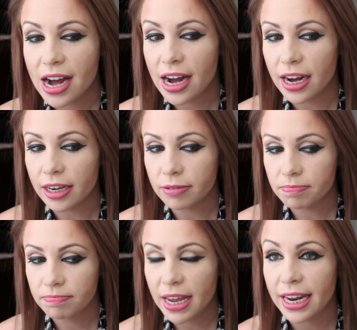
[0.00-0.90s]

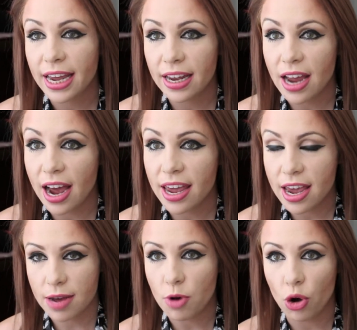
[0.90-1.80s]
And again, I
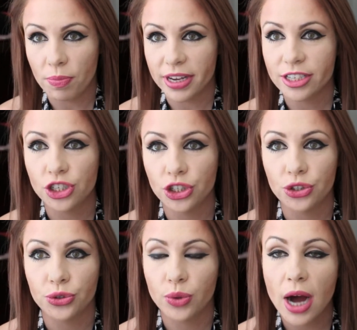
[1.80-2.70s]
am open
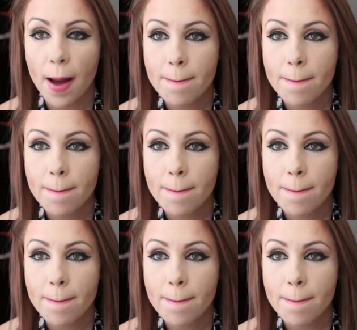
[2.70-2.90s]
to